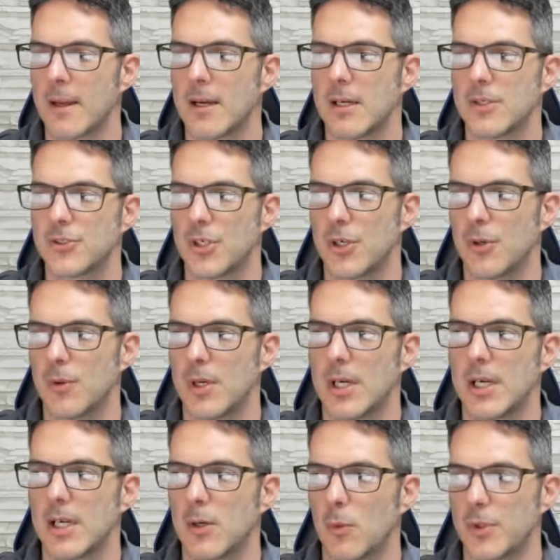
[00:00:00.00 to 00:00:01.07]
So
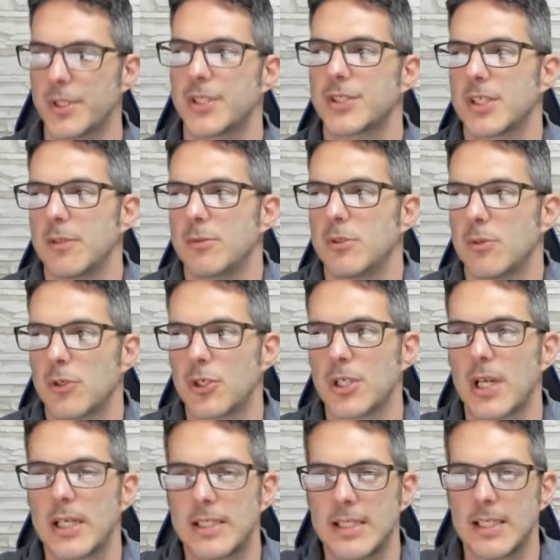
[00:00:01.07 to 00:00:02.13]
would this give you a good
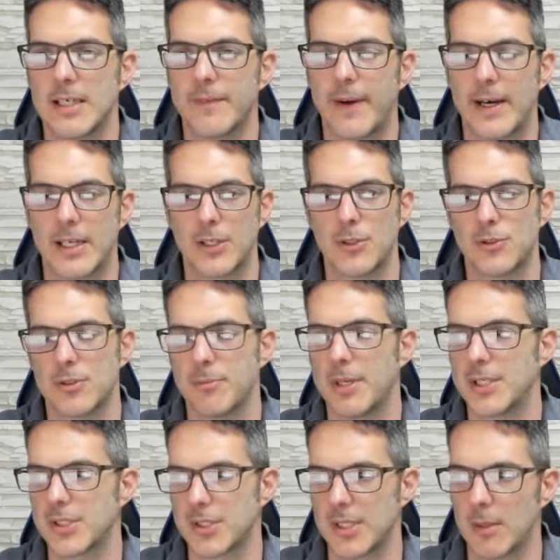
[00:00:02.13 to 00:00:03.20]
idea of how to do some
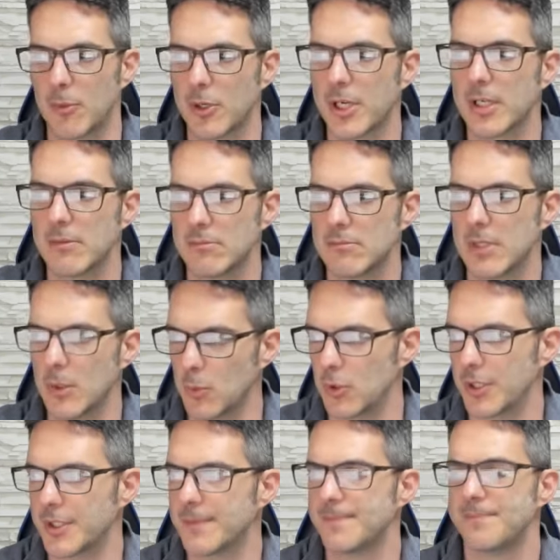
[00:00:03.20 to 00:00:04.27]
basic networking? It would.